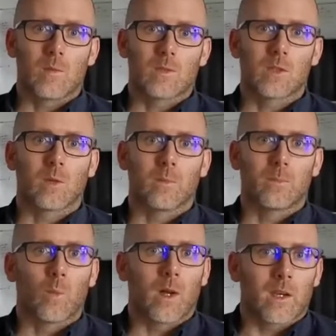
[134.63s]

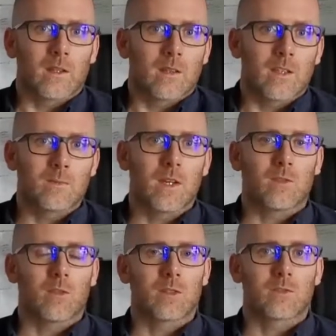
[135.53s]
So what this
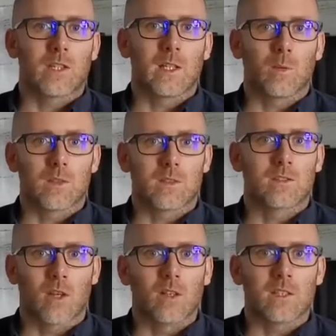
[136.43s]
meant for us really was the
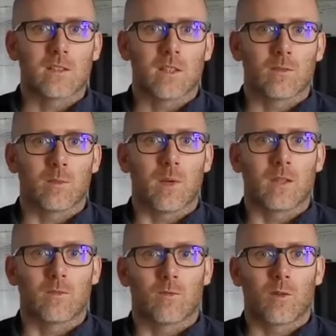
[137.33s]
subtleties of it
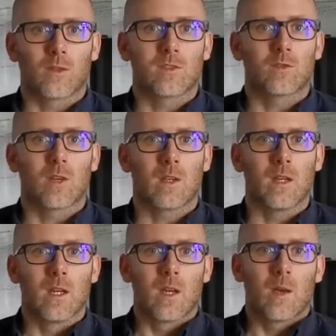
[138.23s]
meant for us to try
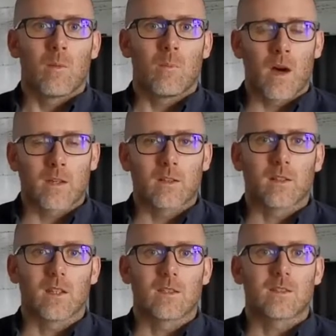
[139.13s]
and monitor
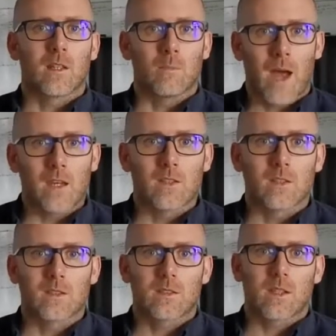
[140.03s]
this and manage
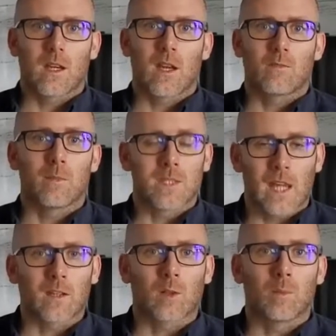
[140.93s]
it from a
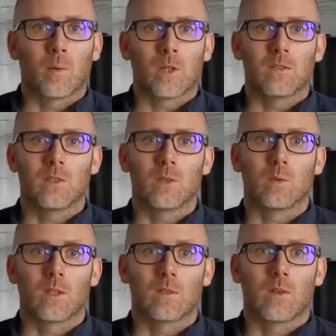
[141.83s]
technical point of
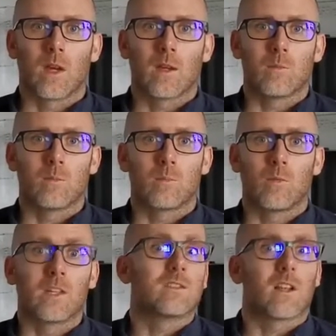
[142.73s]
view. It
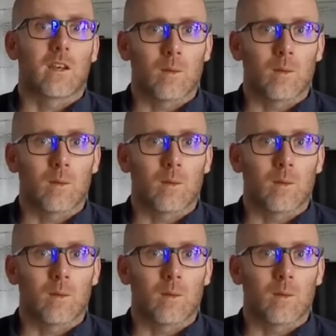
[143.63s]
raised a lot of